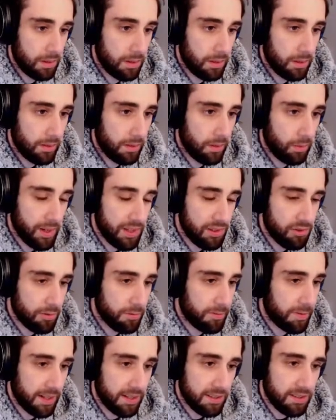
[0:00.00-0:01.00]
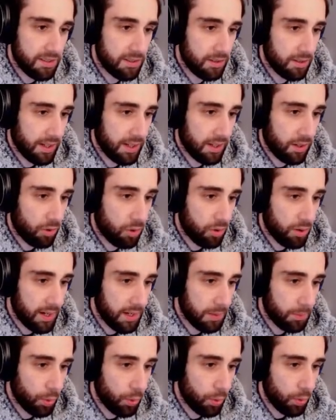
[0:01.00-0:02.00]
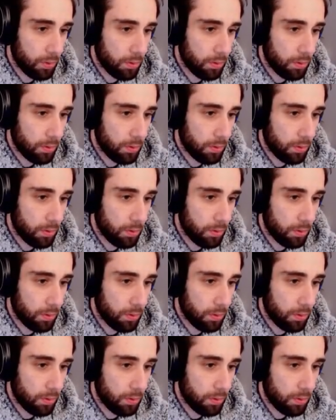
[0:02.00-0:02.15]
the weather effects look incredible.